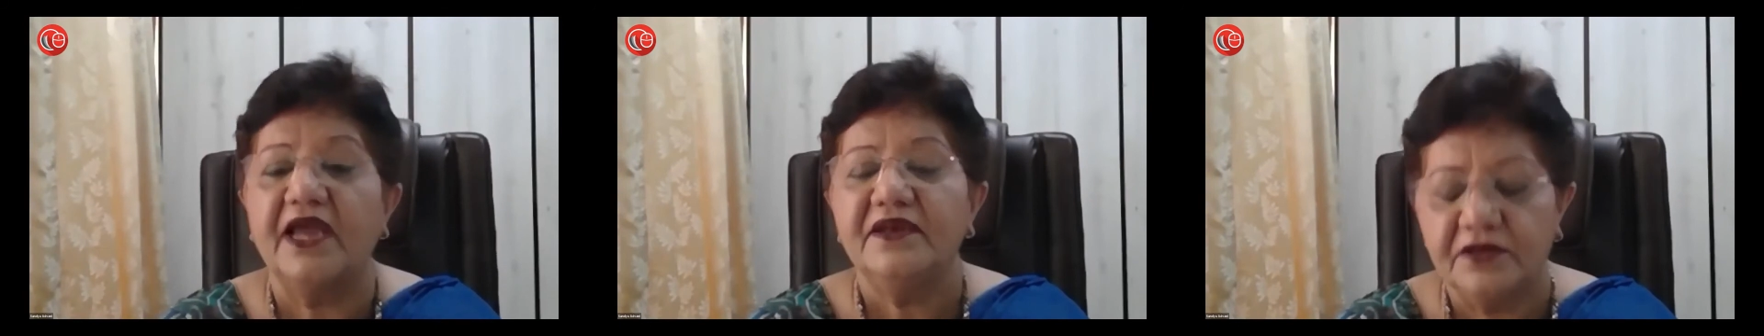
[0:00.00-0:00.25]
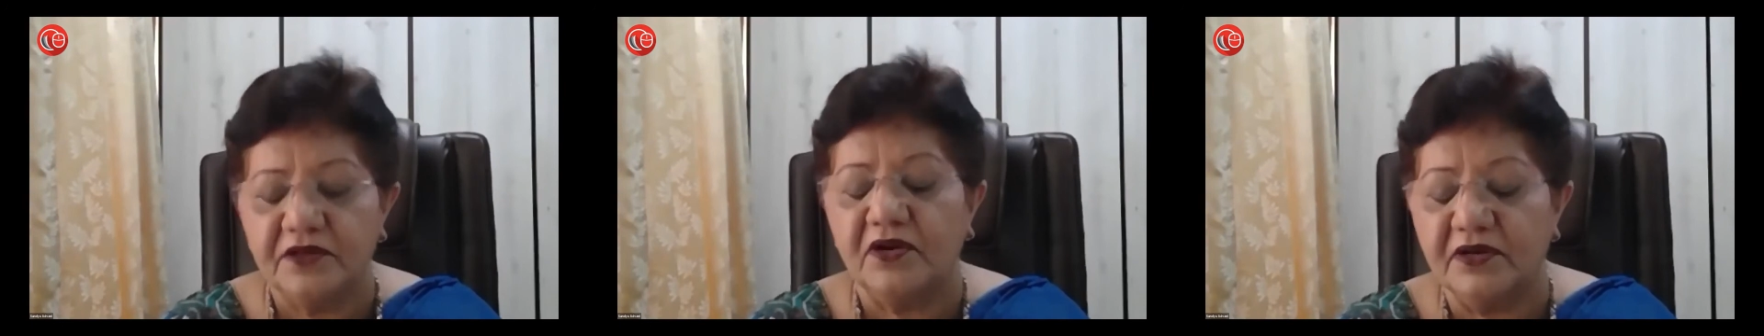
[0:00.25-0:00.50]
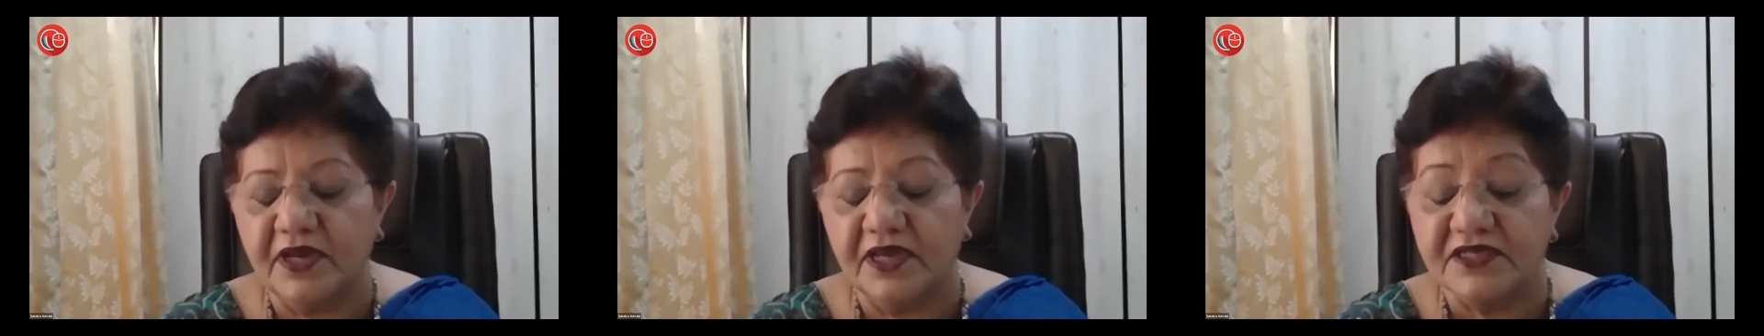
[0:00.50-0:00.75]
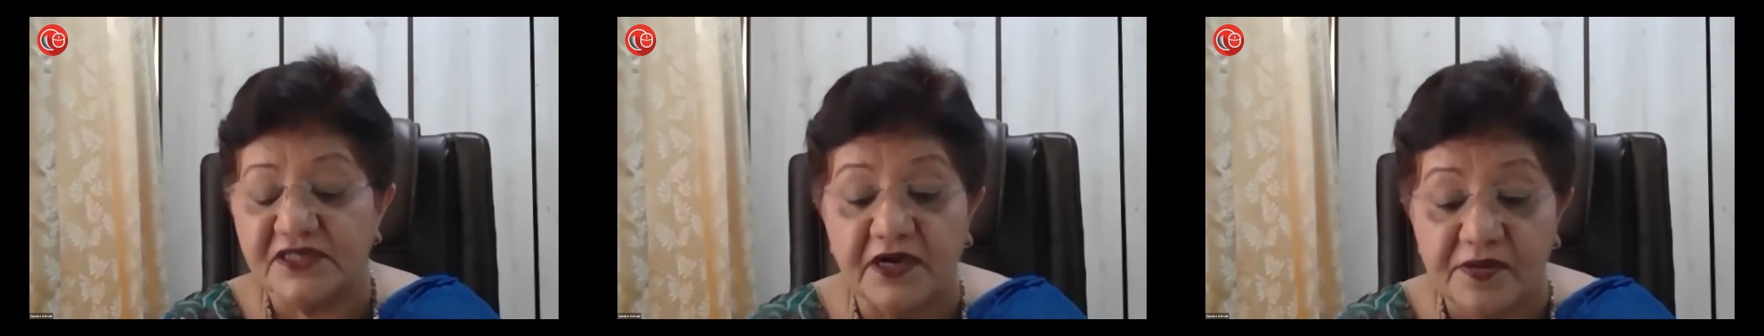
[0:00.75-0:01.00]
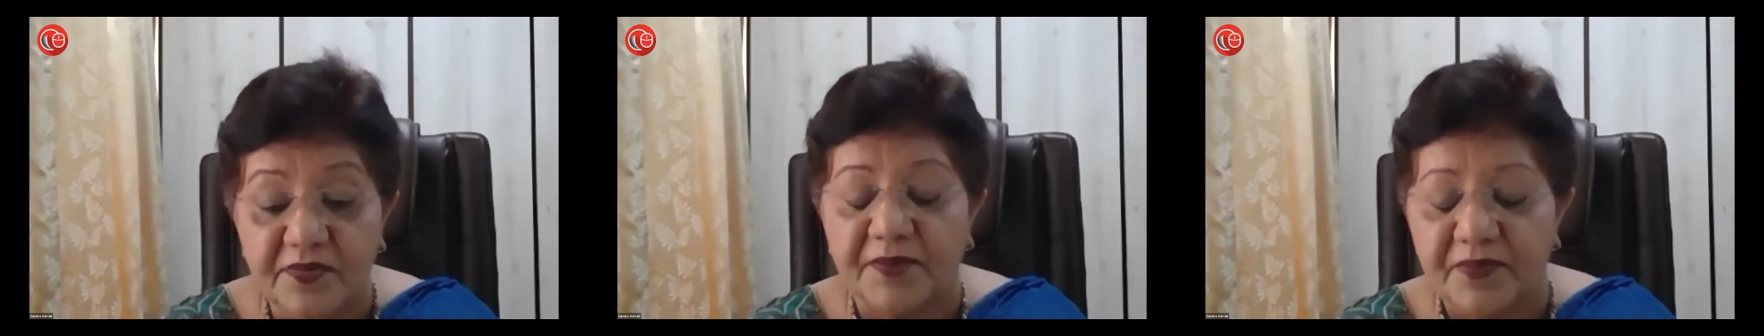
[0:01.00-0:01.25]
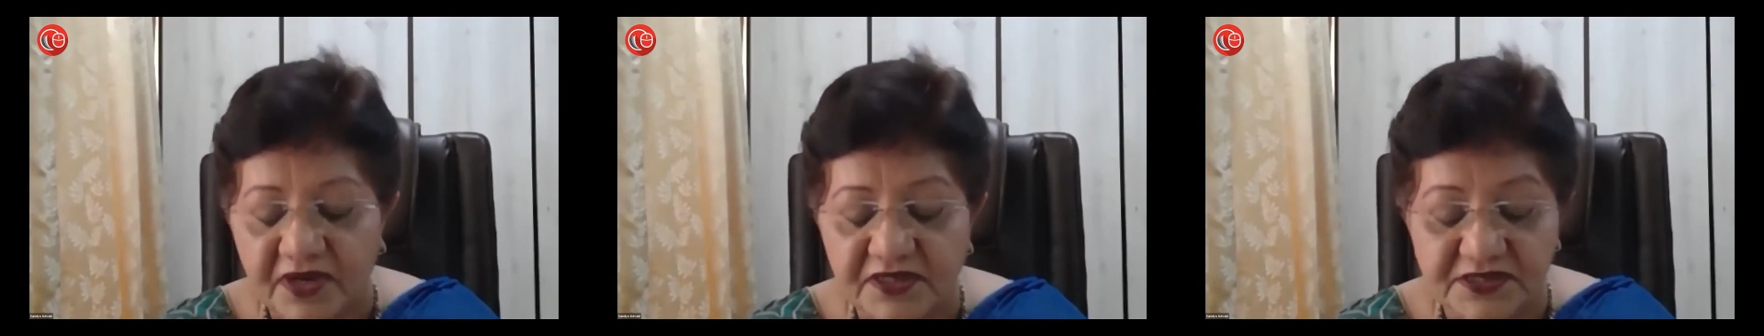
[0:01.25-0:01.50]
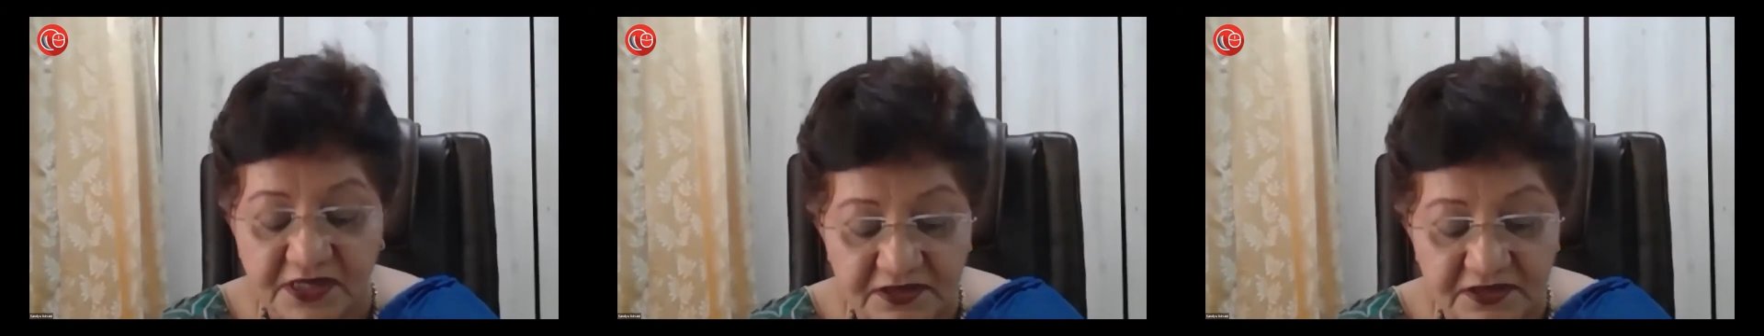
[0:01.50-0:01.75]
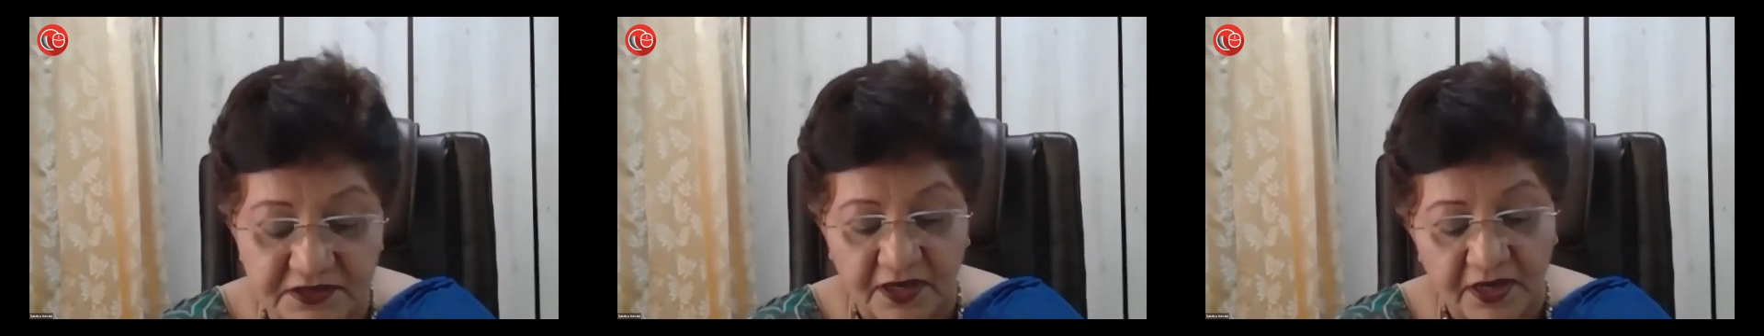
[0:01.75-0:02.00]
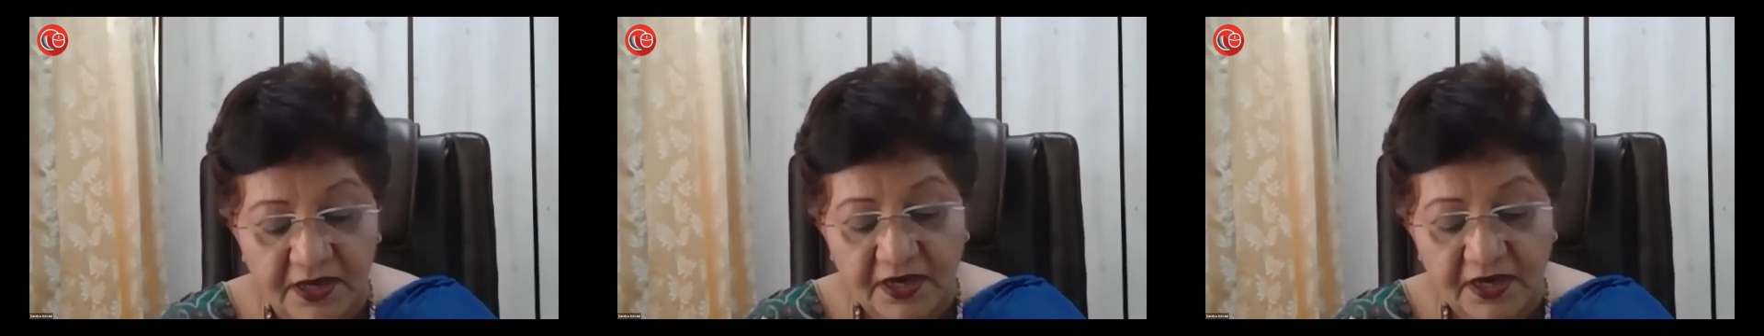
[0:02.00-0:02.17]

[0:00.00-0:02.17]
and your external member is concerned.